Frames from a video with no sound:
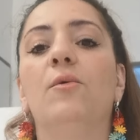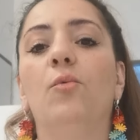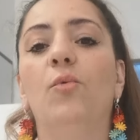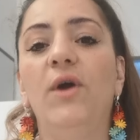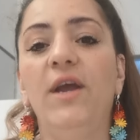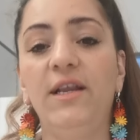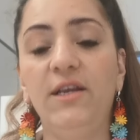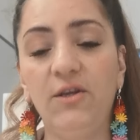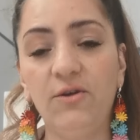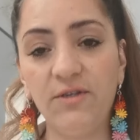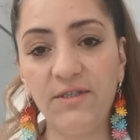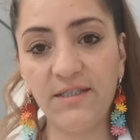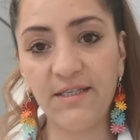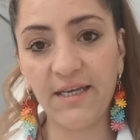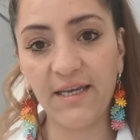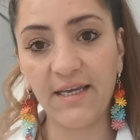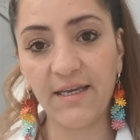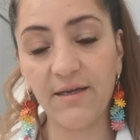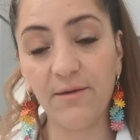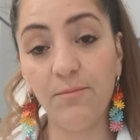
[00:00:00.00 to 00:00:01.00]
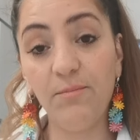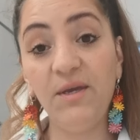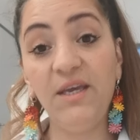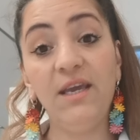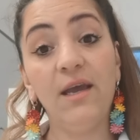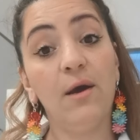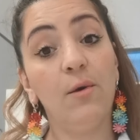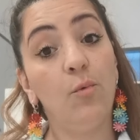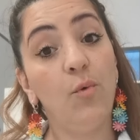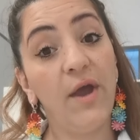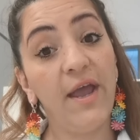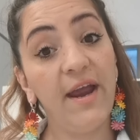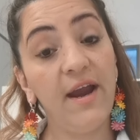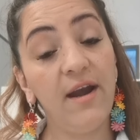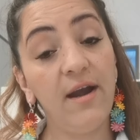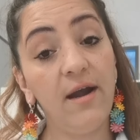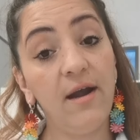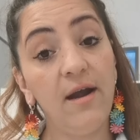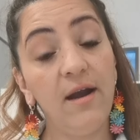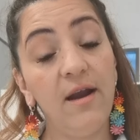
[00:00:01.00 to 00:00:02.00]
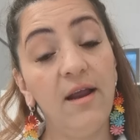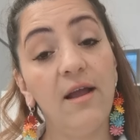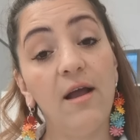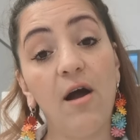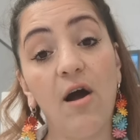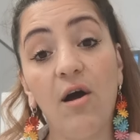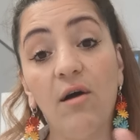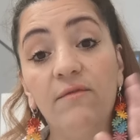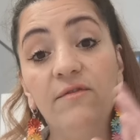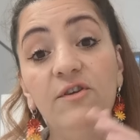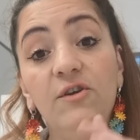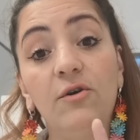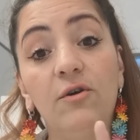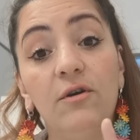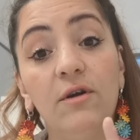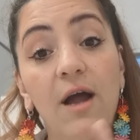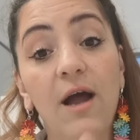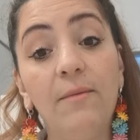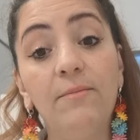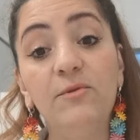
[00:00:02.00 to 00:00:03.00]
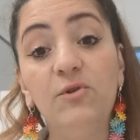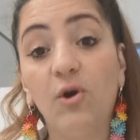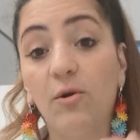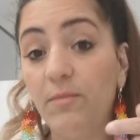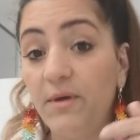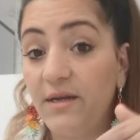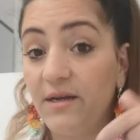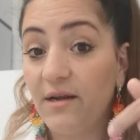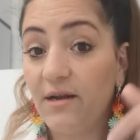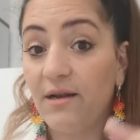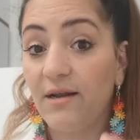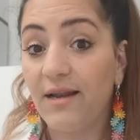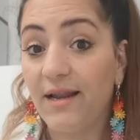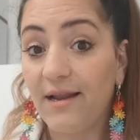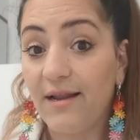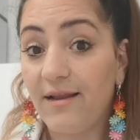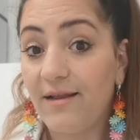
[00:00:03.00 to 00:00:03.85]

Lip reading: When you sing, be aware of your abdominal